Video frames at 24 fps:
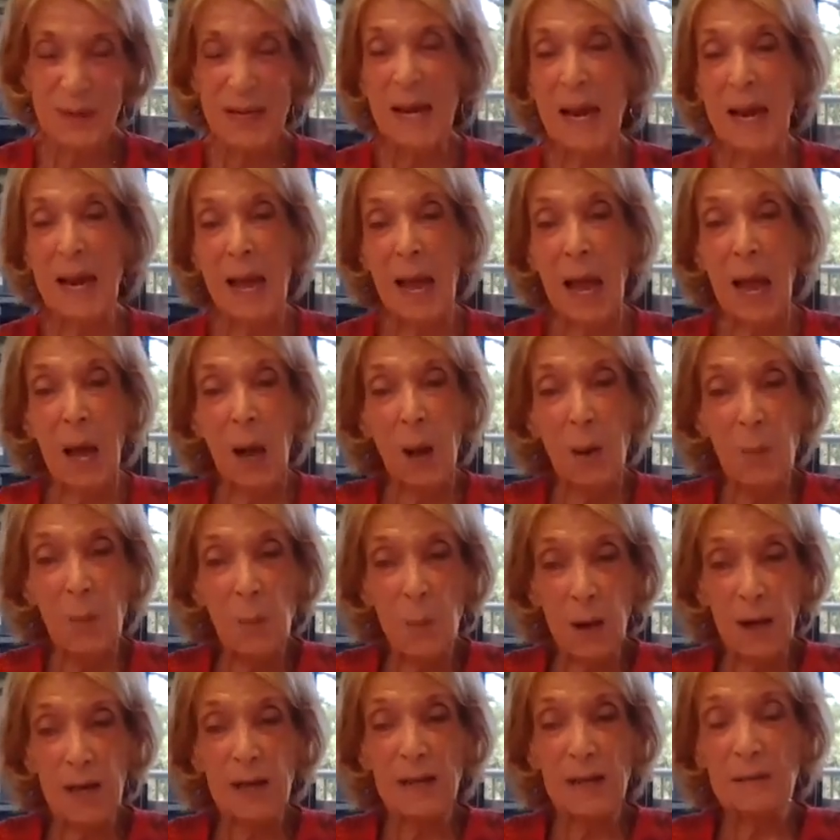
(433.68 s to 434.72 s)
Okay.
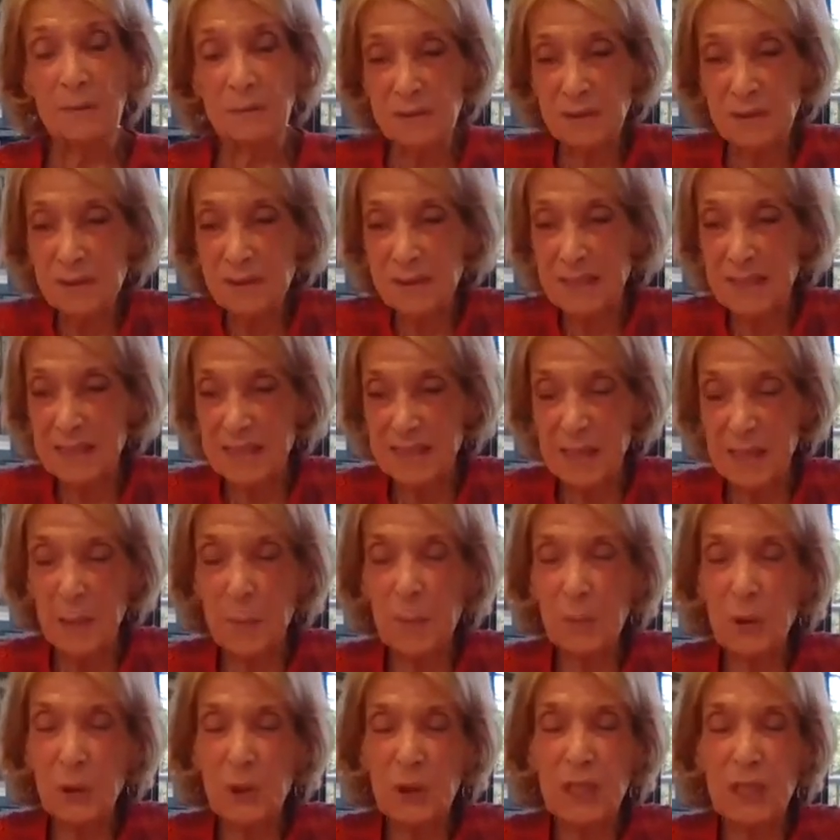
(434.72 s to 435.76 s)
What
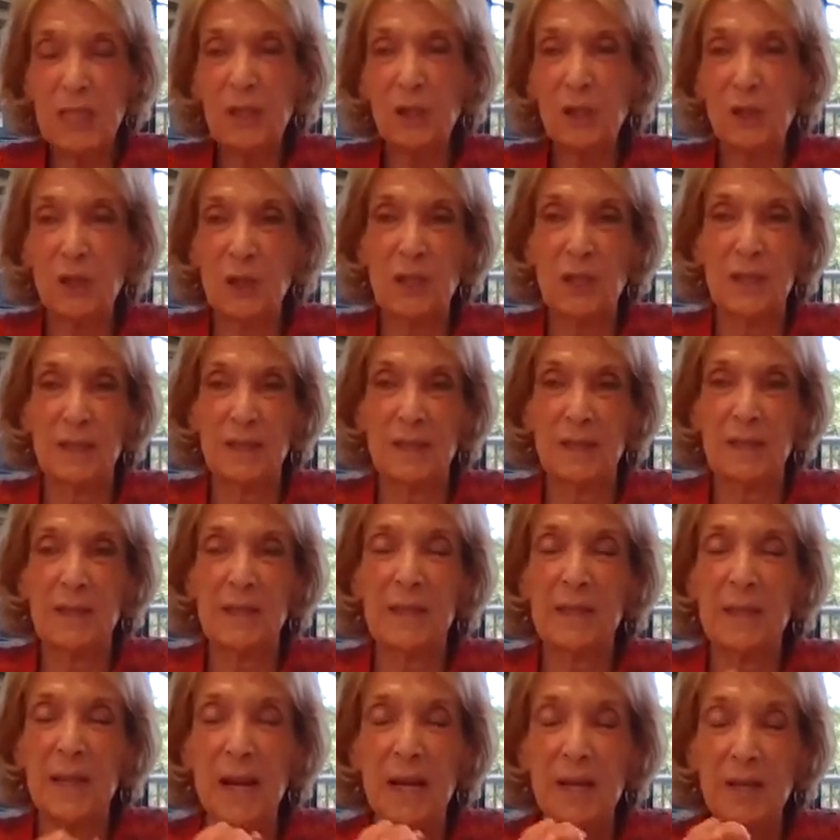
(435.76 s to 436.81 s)
summer dishes?
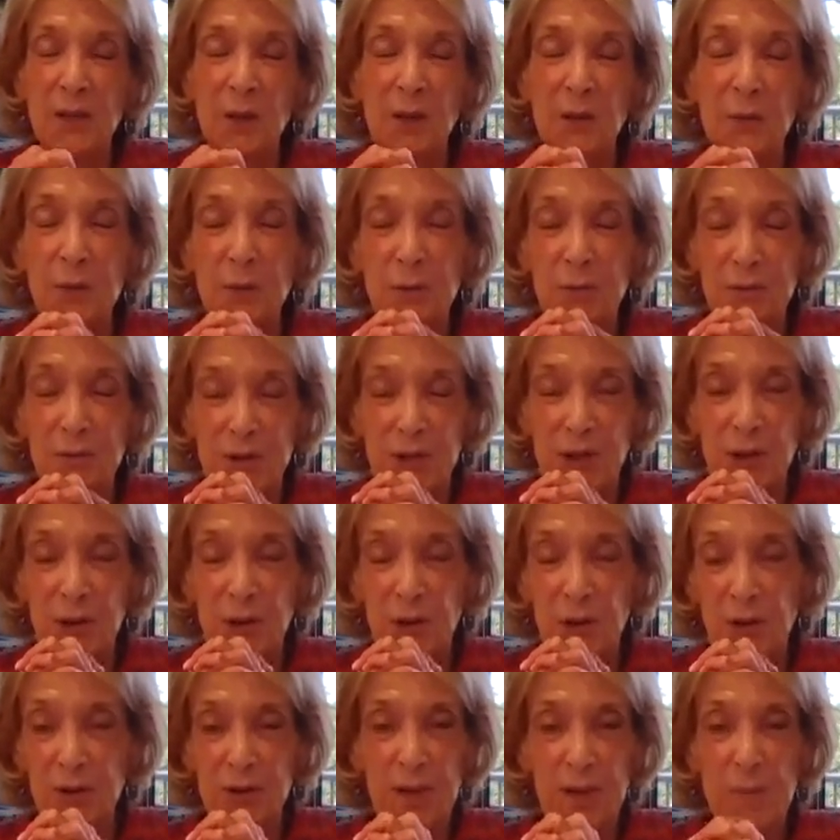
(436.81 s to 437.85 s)
Because I know
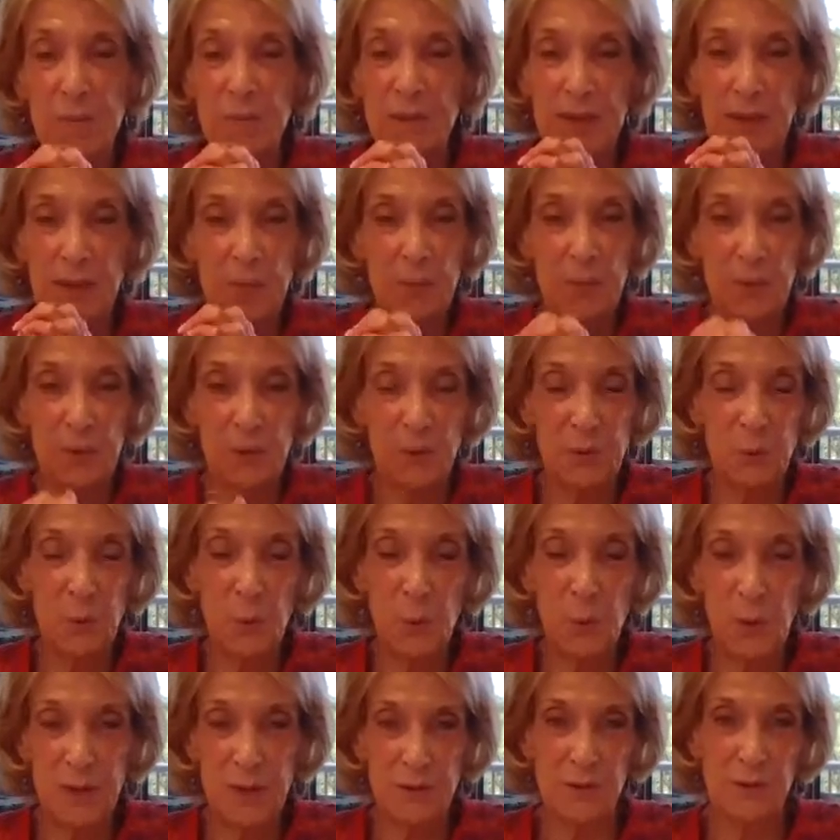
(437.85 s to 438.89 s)
Daryl comes up with
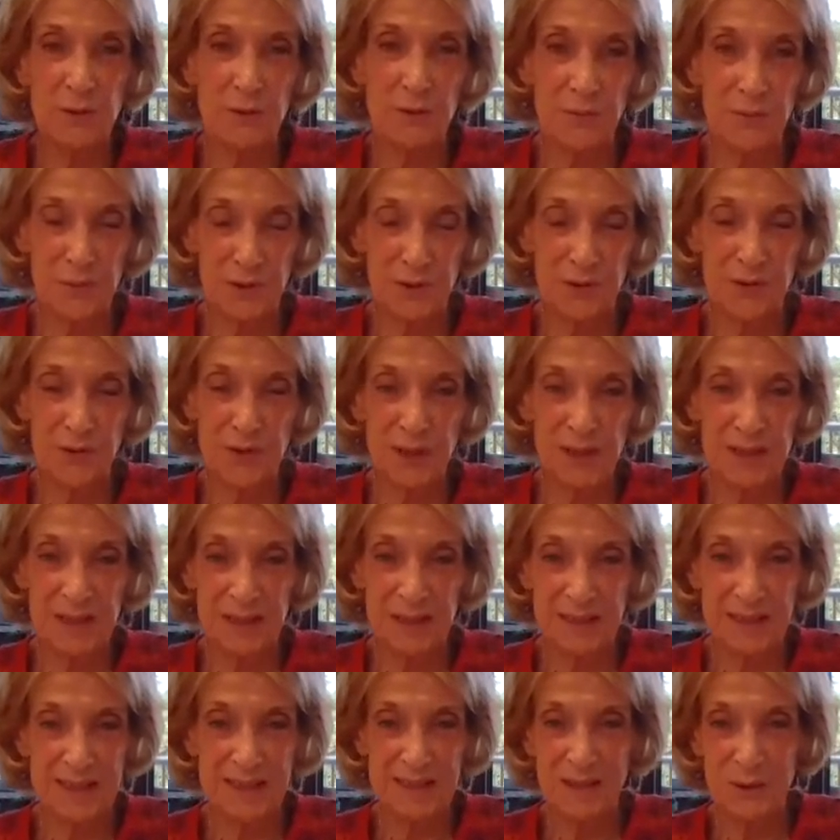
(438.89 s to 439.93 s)
wonderful
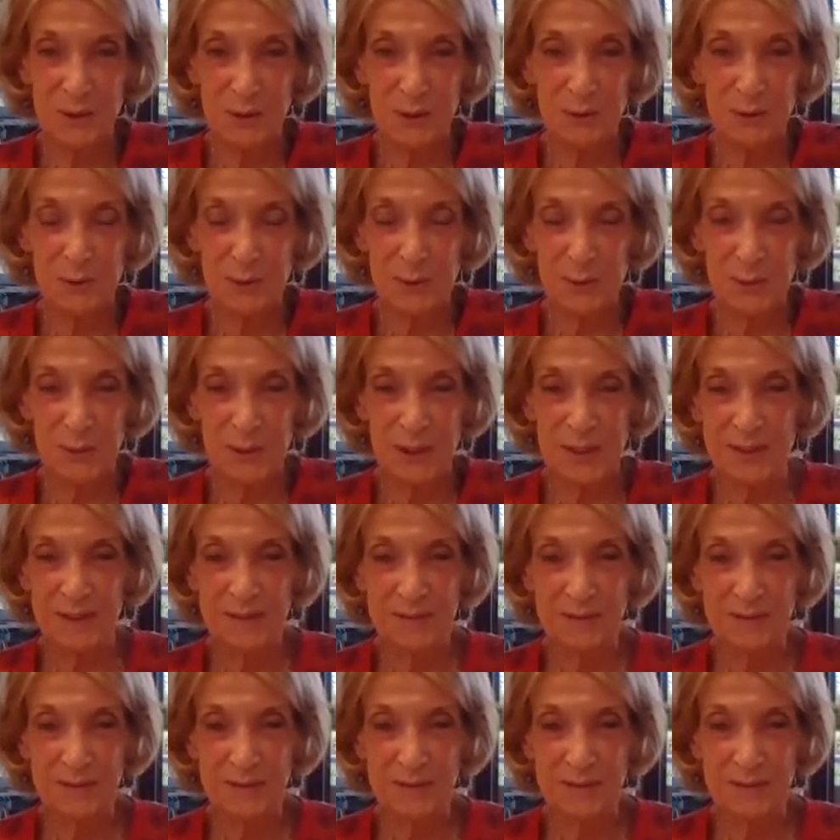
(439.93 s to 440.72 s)
things. Are you doing?